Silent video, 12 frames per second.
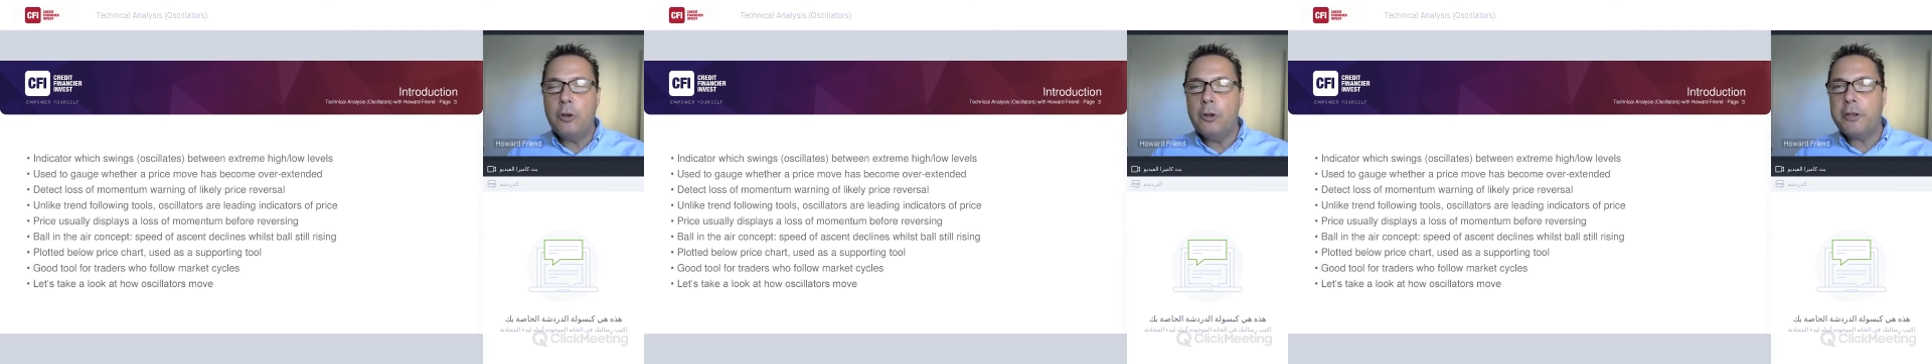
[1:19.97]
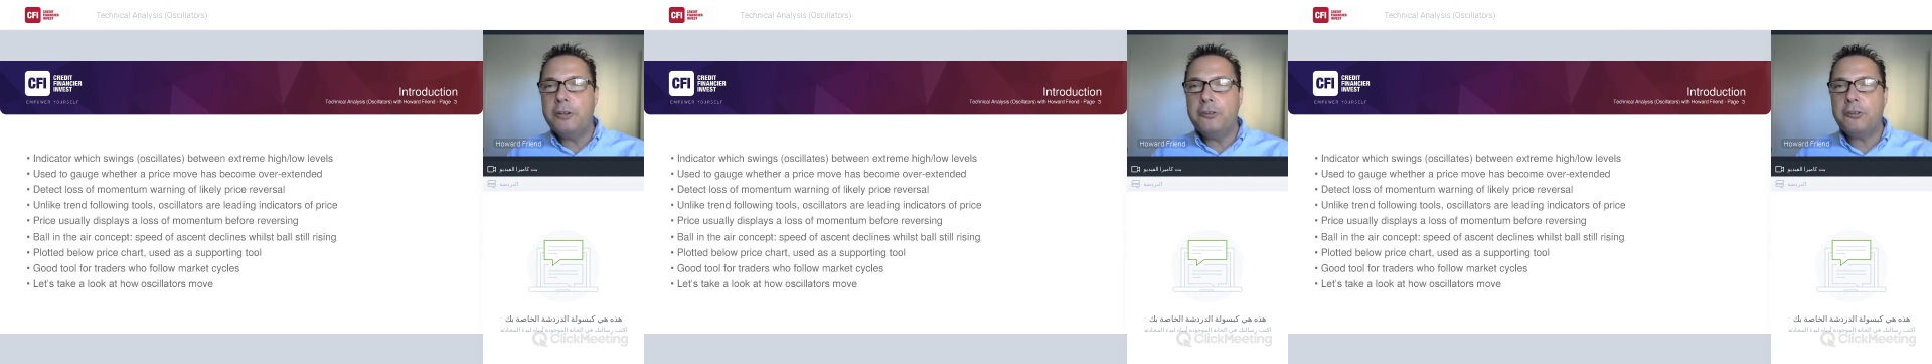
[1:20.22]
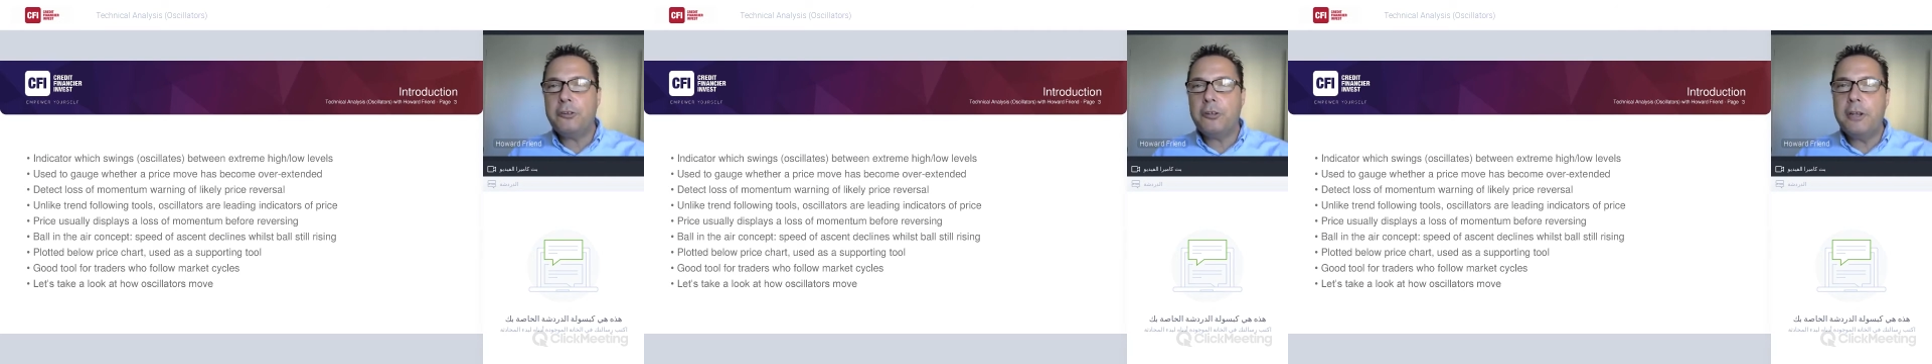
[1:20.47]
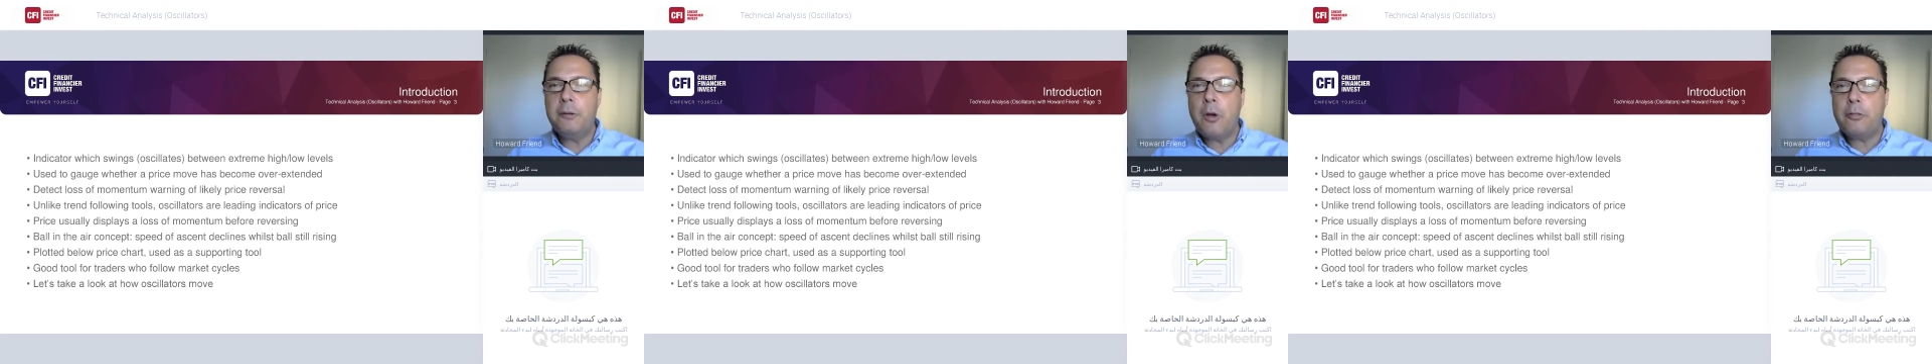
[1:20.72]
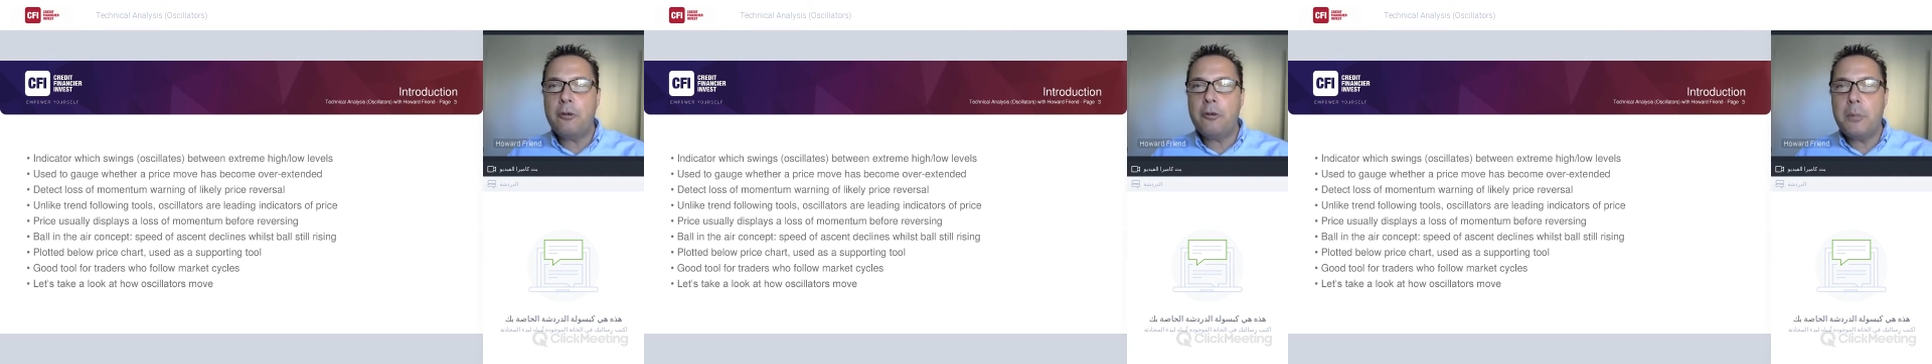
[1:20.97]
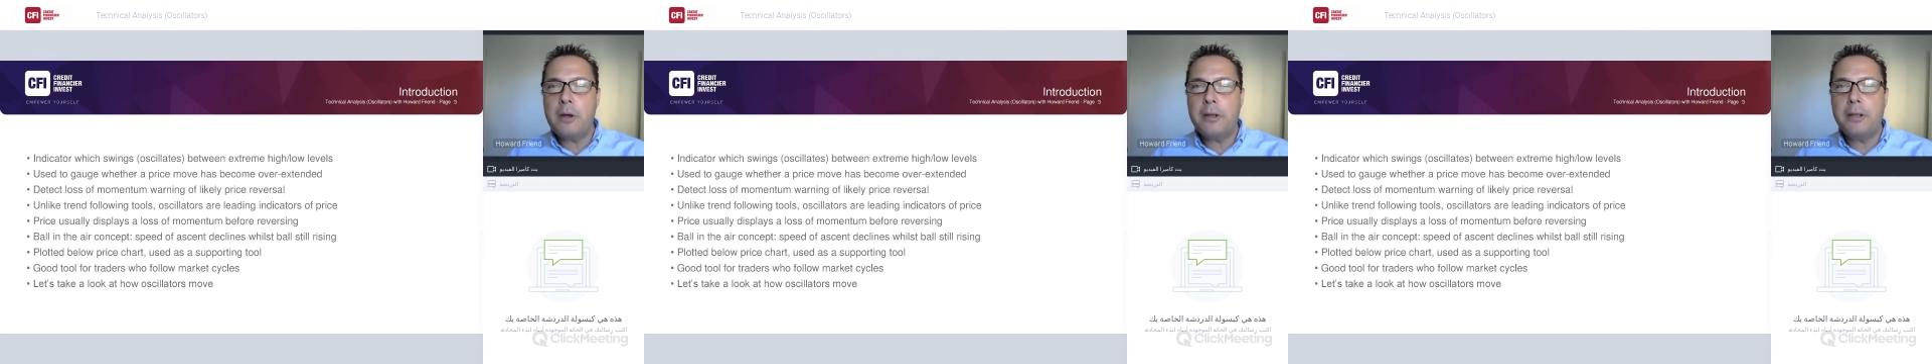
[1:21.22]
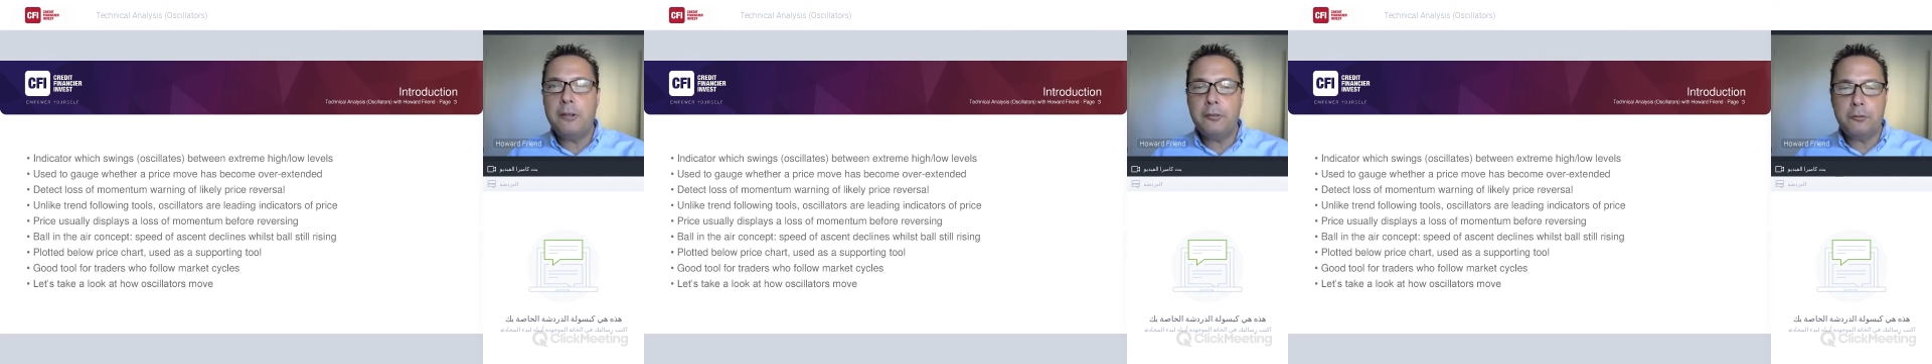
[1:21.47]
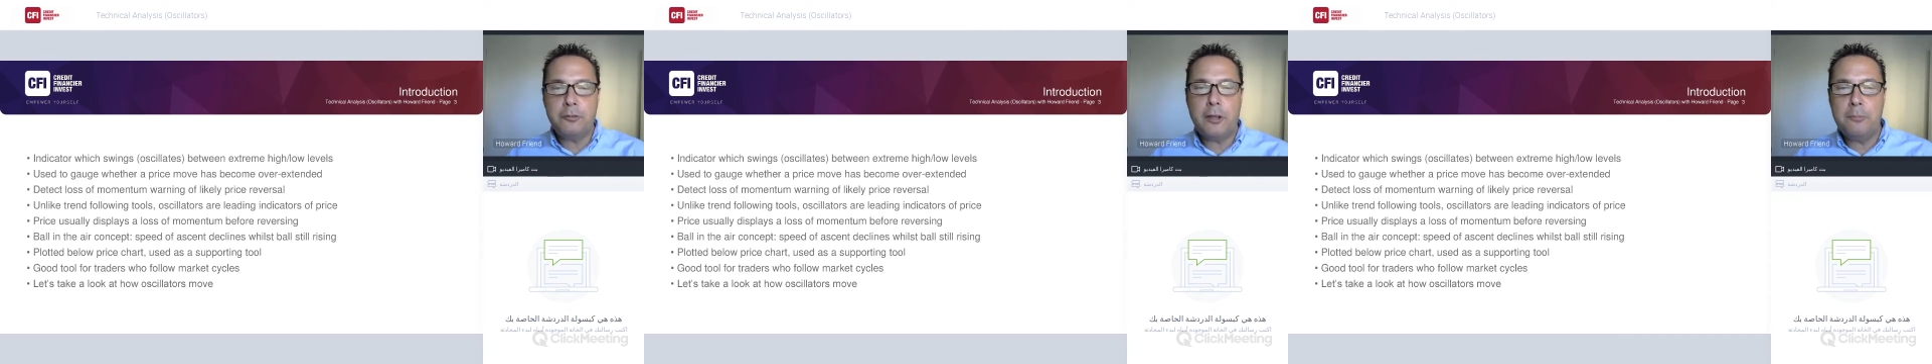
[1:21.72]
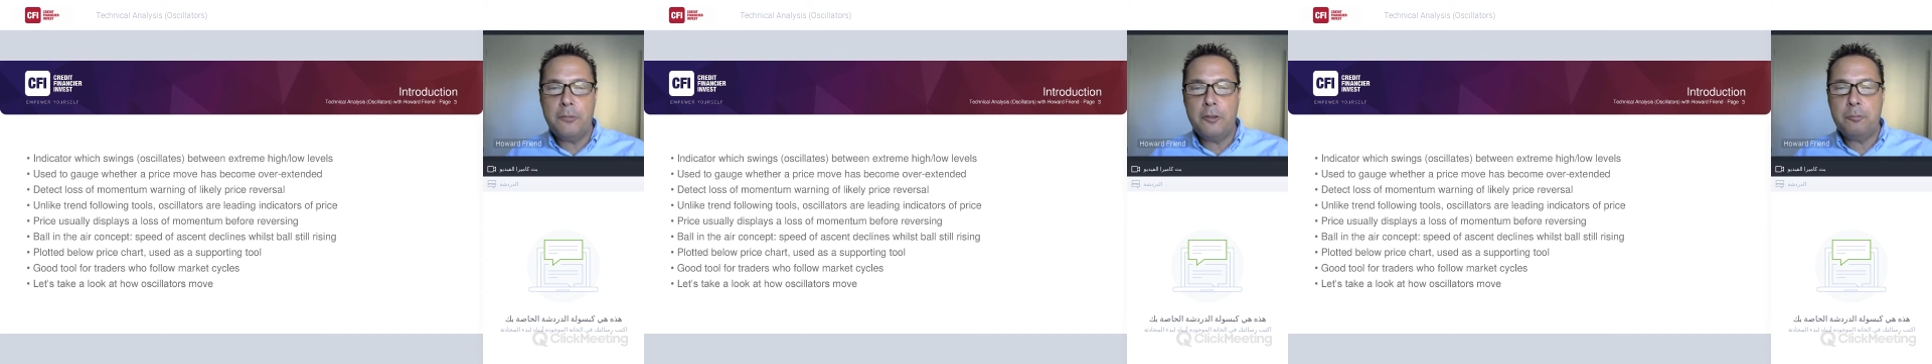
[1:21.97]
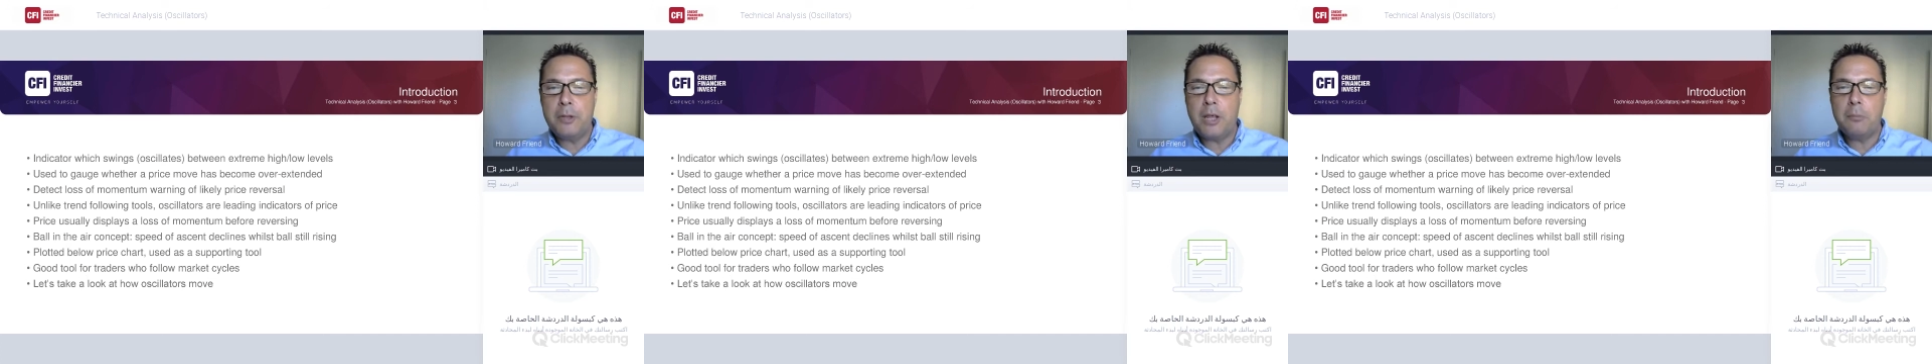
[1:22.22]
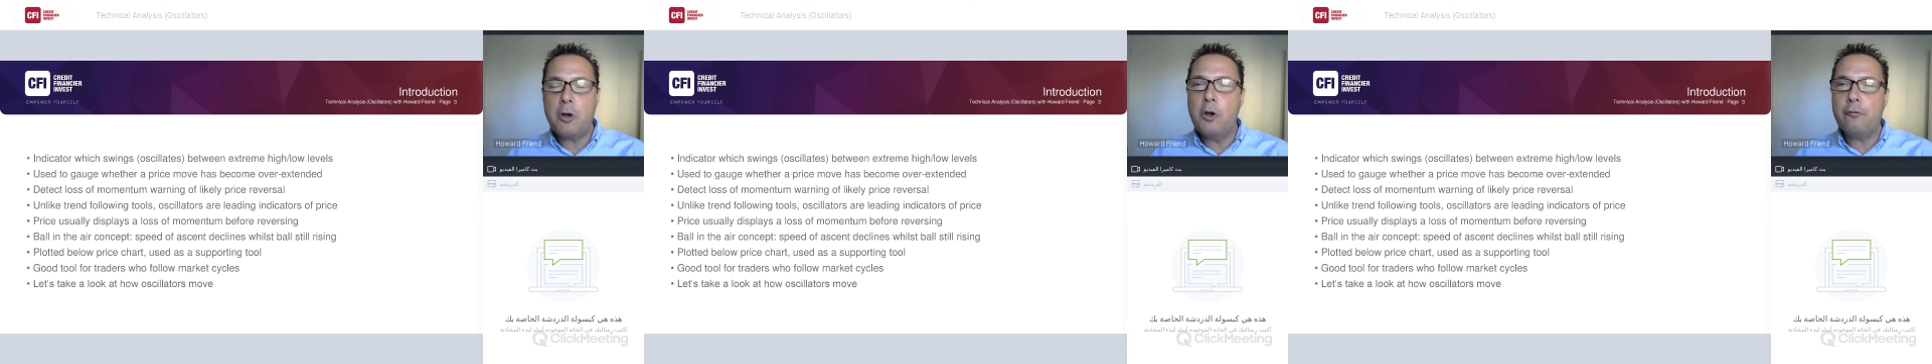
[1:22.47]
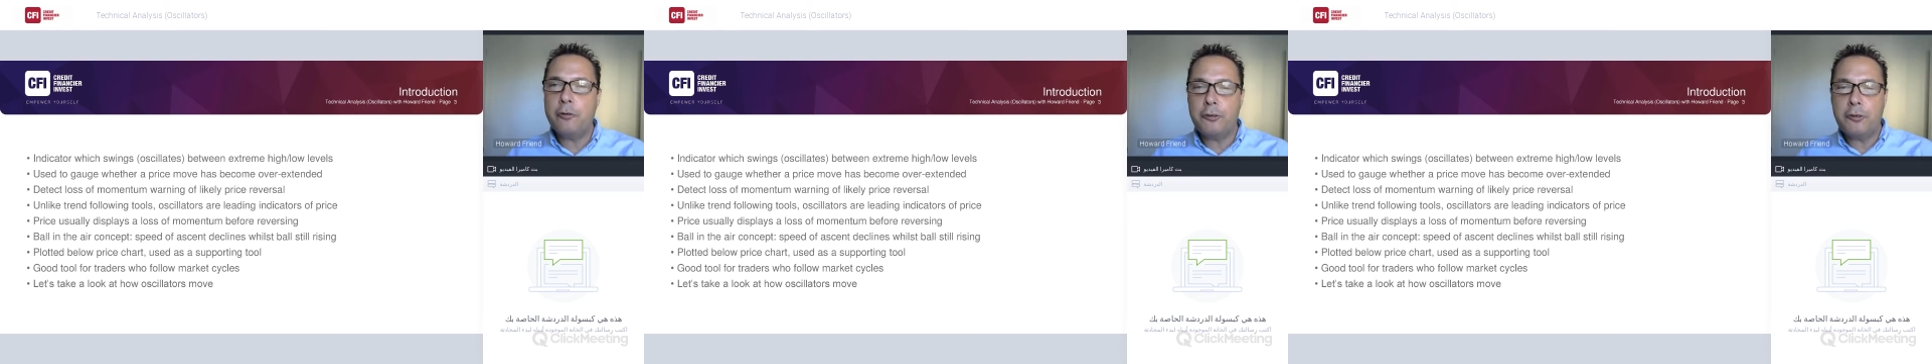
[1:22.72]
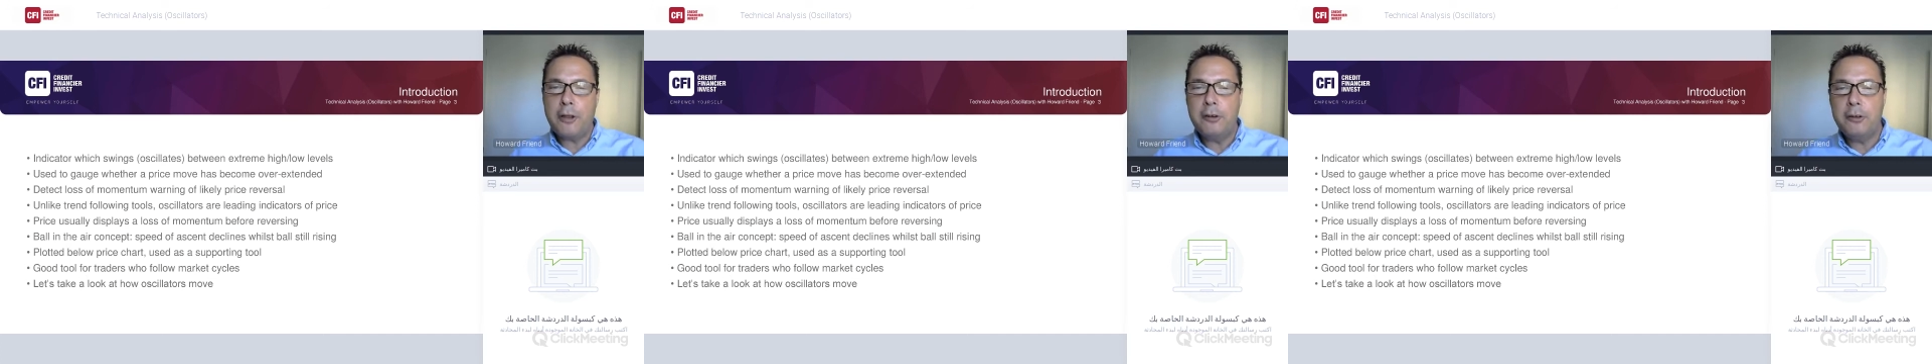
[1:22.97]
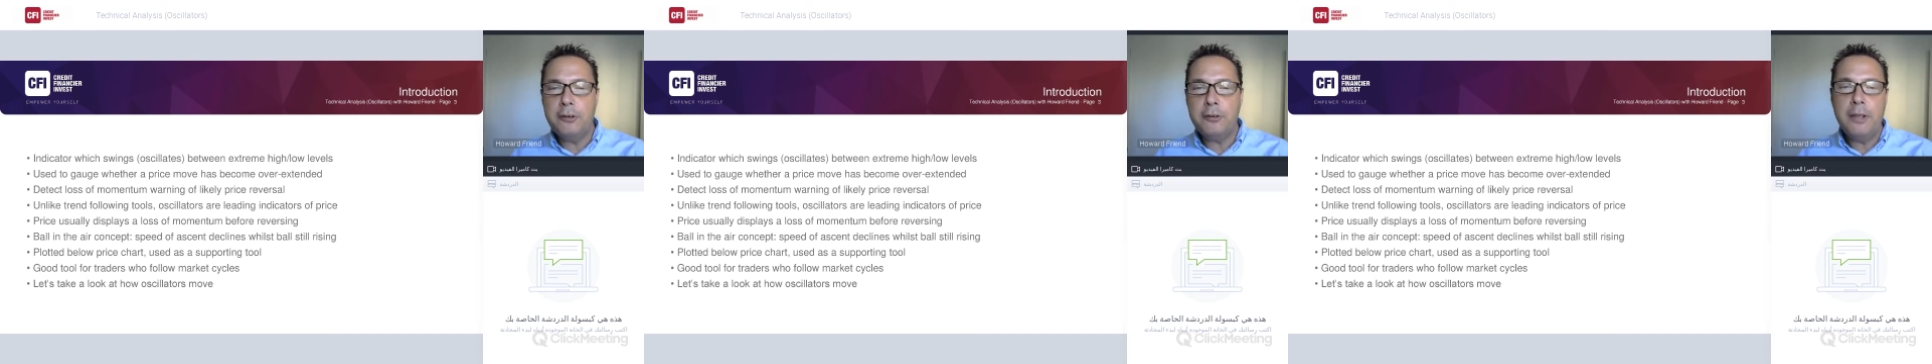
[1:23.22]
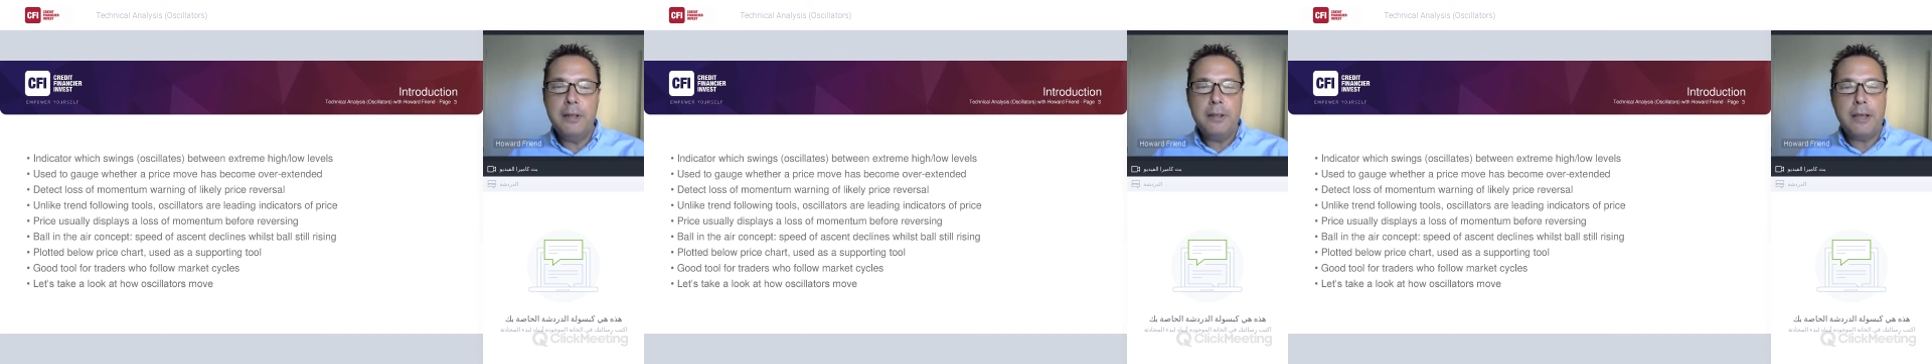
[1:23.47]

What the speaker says: we're looking to see whether a market has become overextended